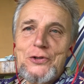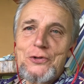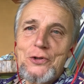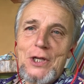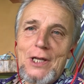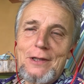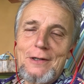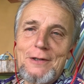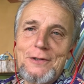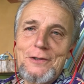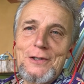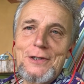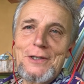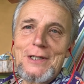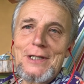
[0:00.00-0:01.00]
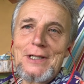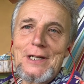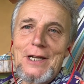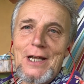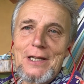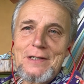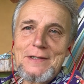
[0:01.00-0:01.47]
together in a
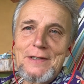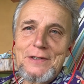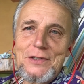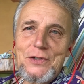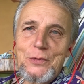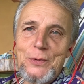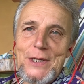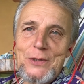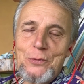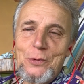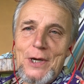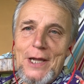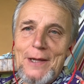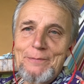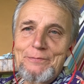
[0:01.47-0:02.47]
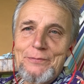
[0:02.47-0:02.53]
nice and sweet way.